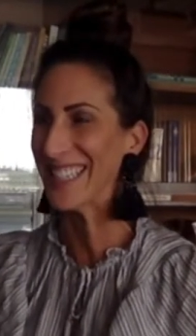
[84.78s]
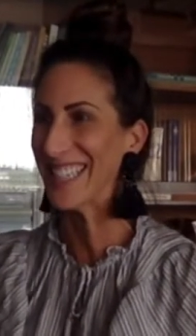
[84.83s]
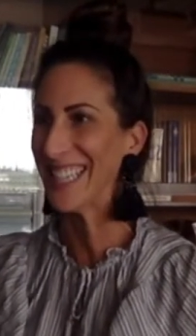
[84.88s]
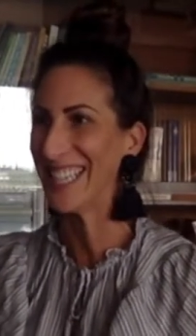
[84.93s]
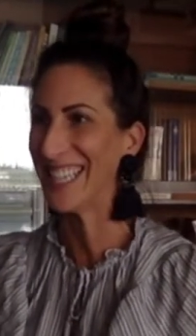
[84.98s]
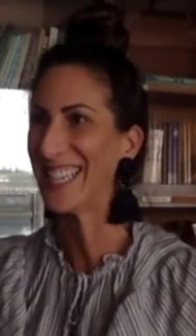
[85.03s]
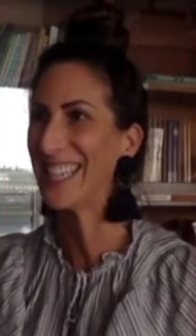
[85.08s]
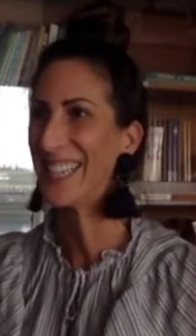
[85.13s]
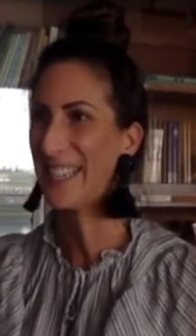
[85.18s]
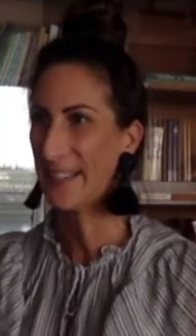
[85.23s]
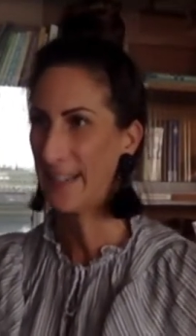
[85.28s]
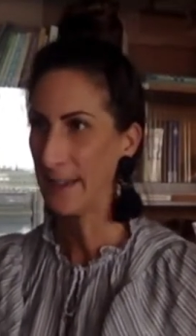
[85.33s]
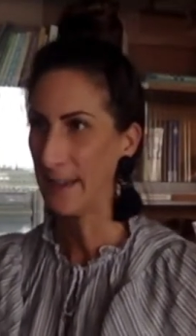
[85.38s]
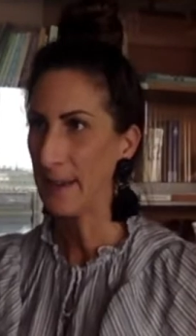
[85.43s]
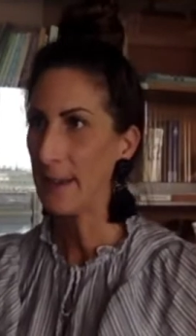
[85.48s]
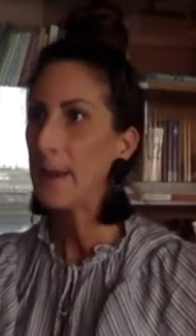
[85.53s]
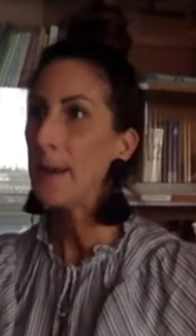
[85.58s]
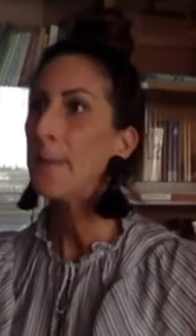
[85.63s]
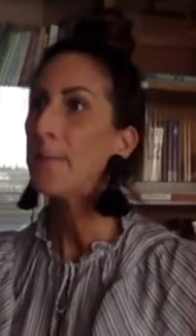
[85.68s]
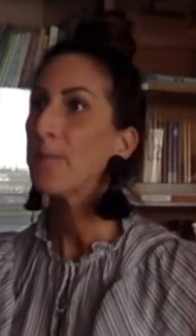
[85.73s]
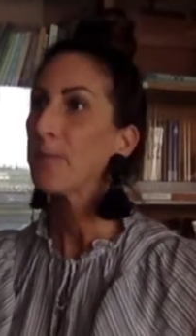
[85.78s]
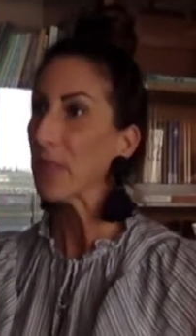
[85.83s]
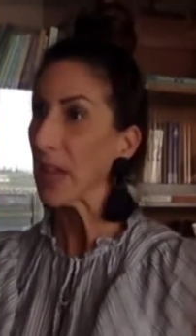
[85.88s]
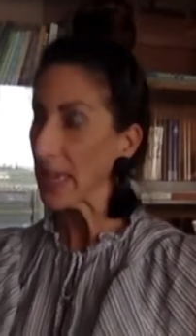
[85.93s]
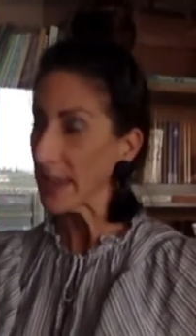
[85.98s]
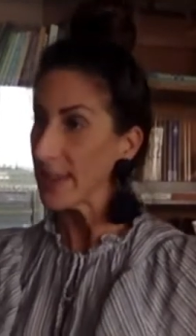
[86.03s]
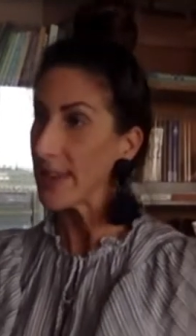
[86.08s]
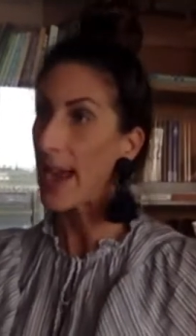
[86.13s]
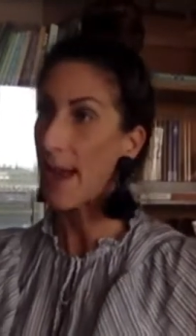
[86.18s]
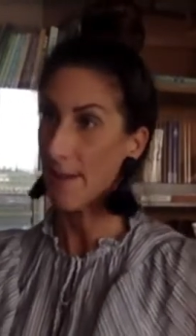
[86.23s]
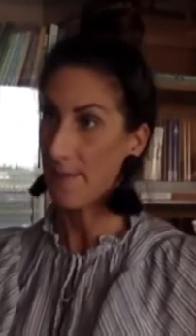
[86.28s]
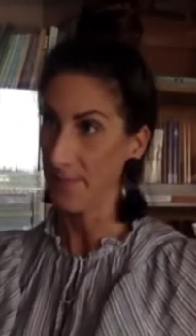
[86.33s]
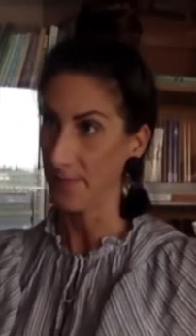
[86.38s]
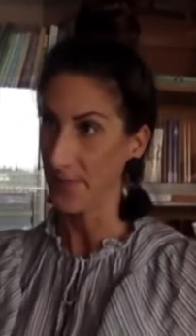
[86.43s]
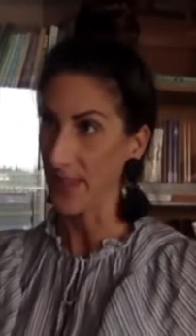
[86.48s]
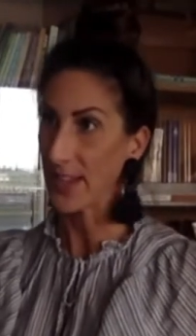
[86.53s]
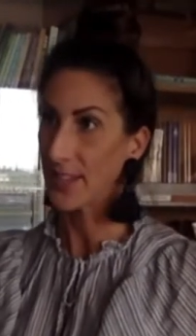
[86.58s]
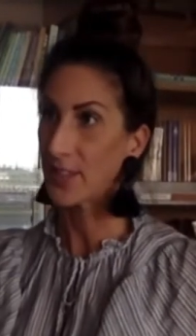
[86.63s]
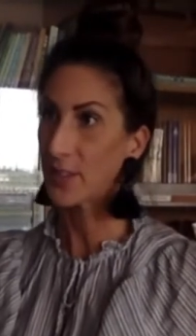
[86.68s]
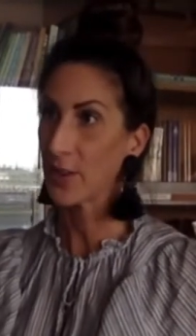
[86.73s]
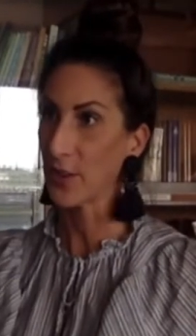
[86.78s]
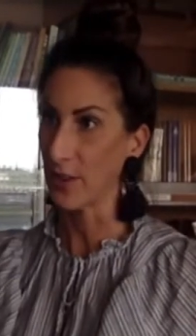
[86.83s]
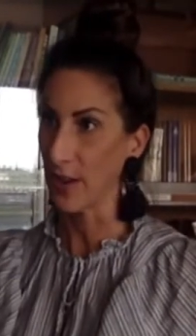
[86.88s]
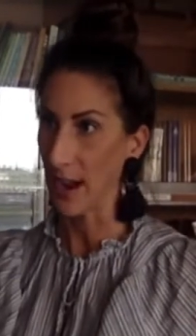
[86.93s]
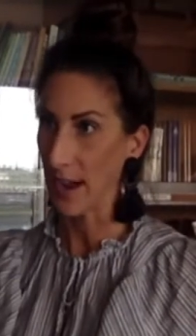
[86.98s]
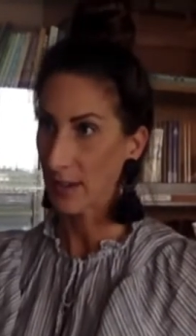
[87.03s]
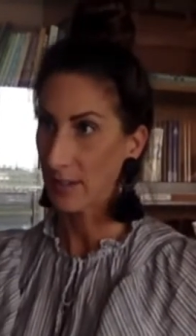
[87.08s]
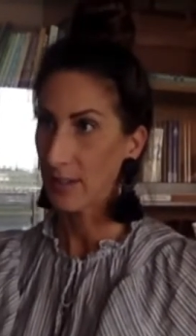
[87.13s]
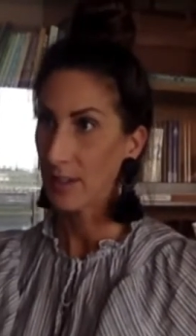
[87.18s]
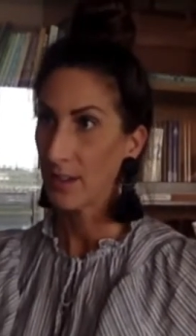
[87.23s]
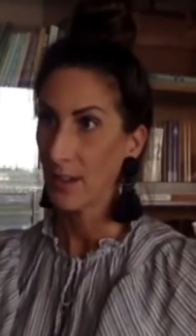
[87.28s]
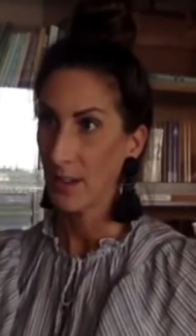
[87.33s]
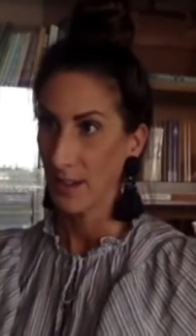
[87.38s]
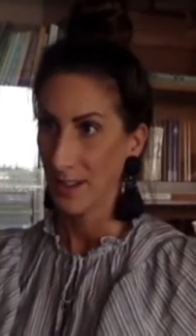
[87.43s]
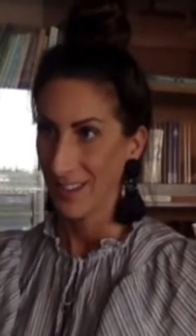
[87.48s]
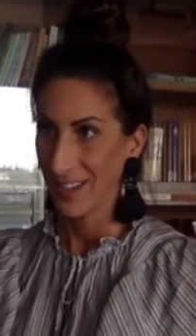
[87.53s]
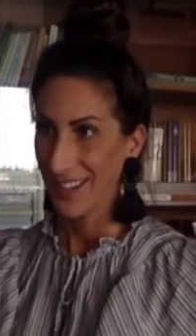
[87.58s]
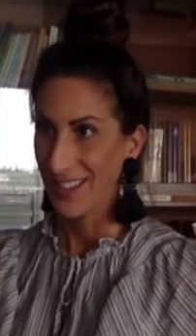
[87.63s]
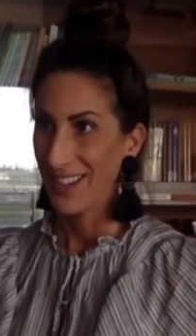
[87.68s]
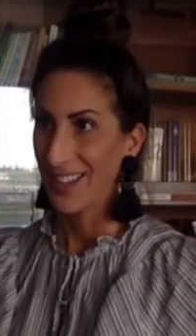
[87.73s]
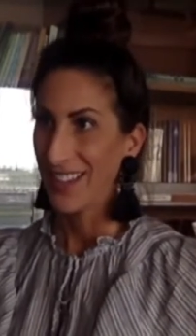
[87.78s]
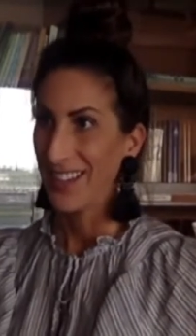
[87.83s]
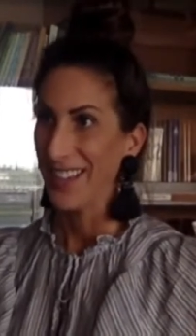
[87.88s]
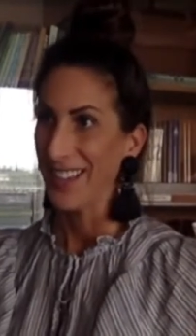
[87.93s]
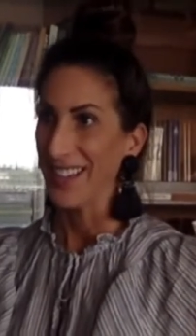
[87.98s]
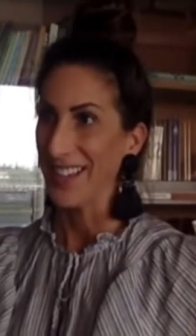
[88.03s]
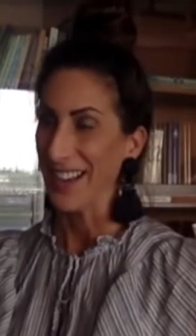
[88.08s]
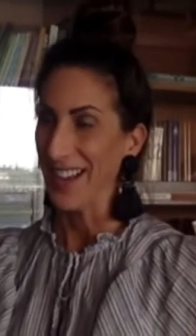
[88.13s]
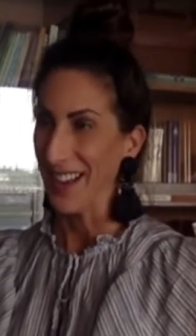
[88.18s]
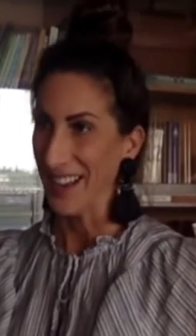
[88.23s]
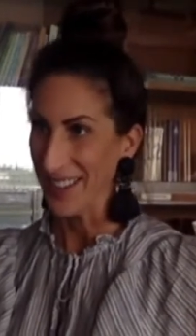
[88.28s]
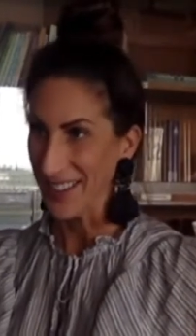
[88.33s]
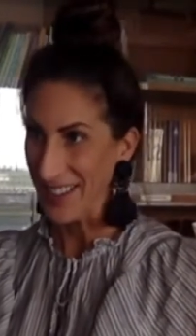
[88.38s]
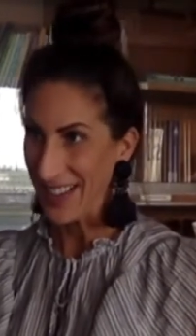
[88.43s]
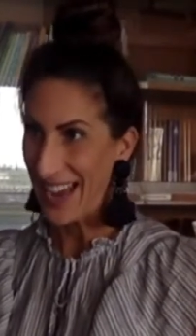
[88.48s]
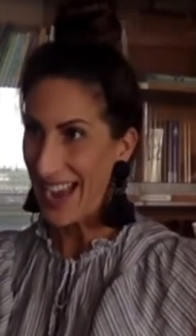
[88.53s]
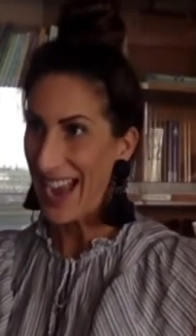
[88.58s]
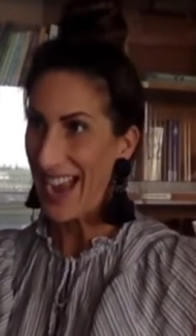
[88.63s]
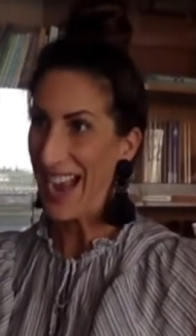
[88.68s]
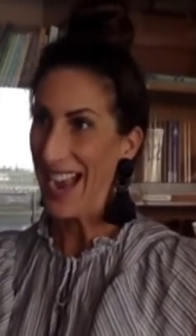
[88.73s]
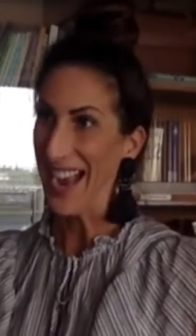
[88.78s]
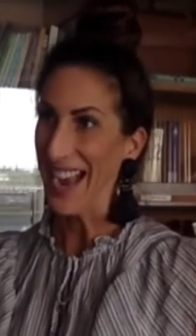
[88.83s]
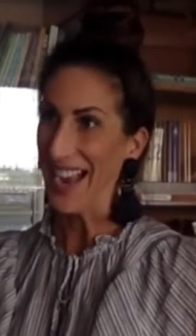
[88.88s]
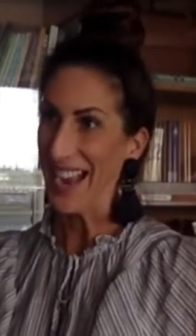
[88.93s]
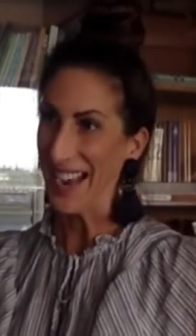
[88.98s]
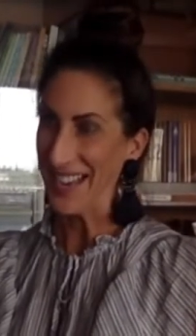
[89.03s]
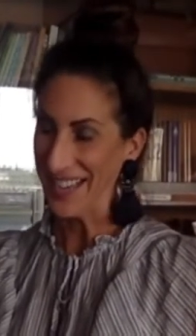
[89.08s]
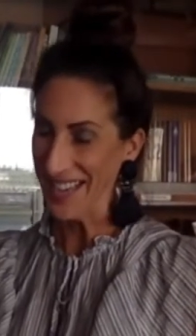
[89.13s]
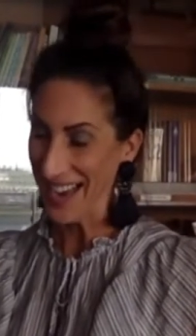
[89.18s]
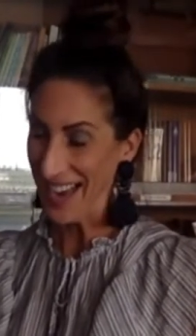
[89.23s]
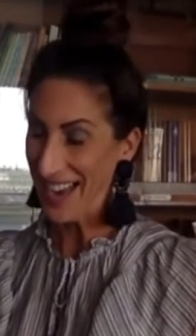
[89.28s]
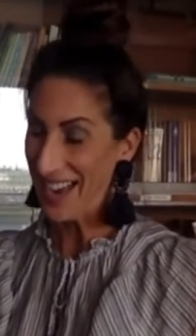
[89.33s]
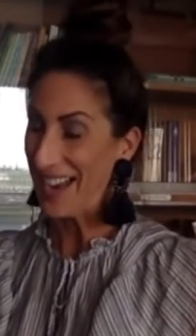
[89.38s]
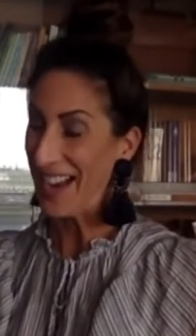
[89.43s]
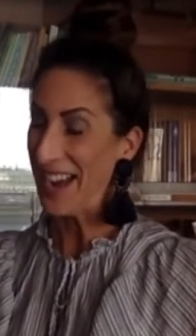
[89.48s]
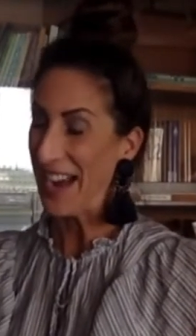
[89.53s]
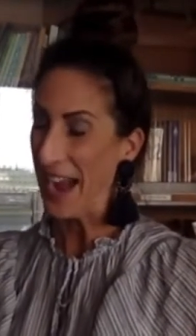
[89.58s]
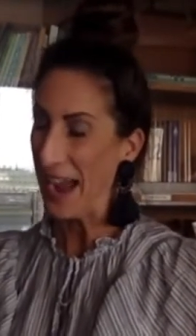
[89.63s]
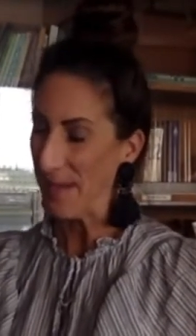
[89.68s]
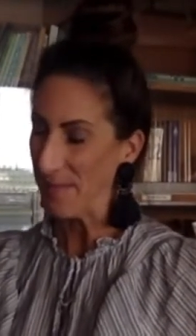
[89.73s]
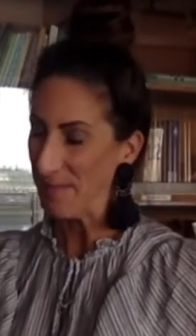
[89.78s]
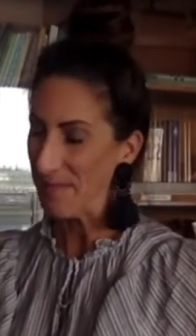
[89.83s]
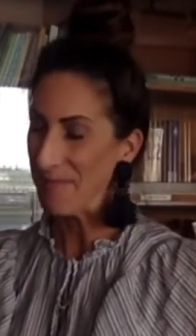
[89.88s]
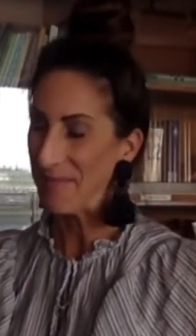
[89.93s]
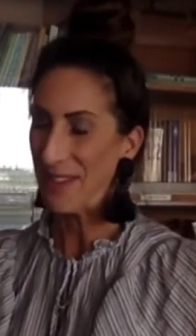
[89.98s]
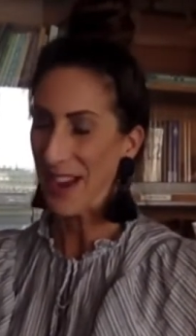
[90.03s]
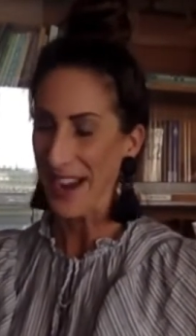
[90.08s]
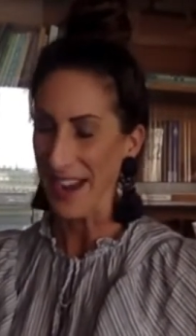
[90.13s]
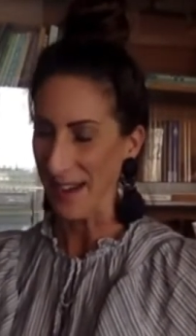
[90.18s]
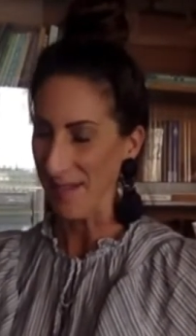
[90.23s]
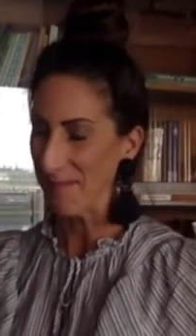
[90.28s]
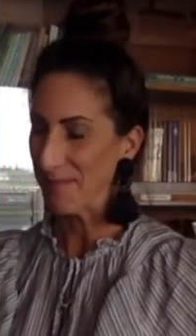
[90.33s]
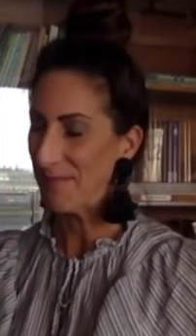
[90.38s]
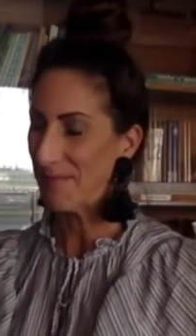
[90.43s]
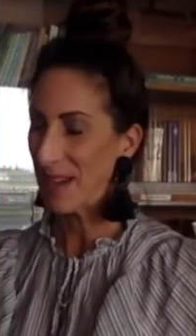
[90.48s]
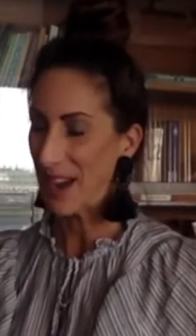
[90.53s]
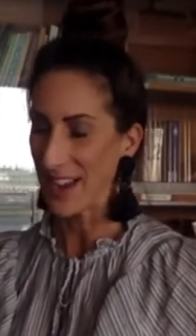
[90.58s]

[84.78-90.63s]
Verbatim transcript: brought up with both English yeah, and French, so you're the complete Canadian product. Yeah, okay. yeah, I am. Uh, I am.